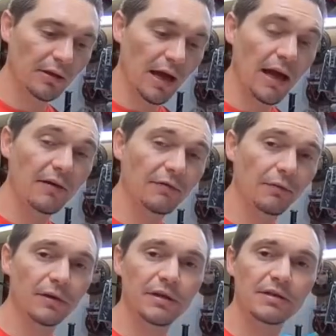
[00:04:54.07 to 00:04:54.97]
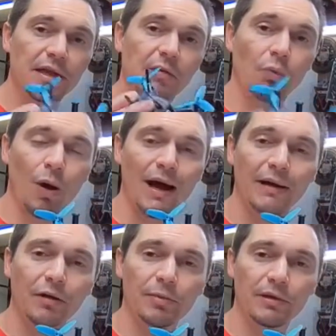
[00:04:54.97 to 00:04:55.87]
have run this thing
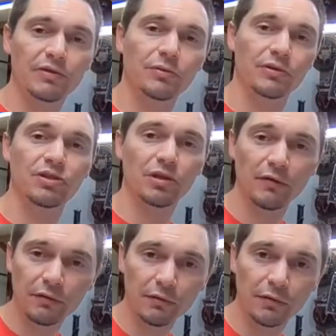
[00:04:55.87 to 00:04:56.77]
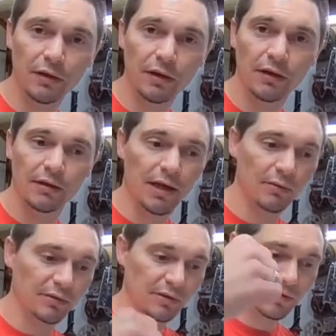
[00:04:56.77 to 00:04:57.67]
wide open into a shovel
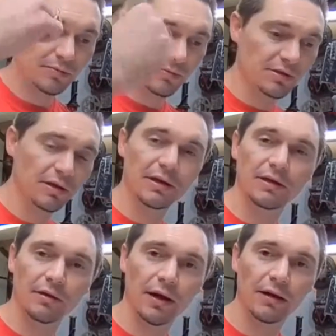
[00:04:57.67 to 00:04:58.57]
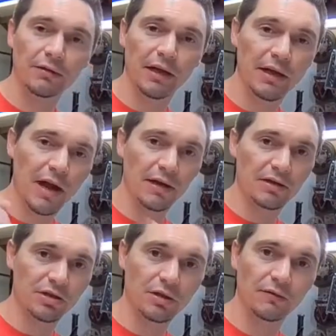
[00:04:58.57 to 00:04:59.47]
that was stuck in the ground and knocked
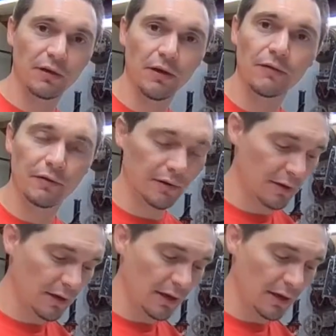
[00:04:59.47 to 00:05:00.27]
the shovel over,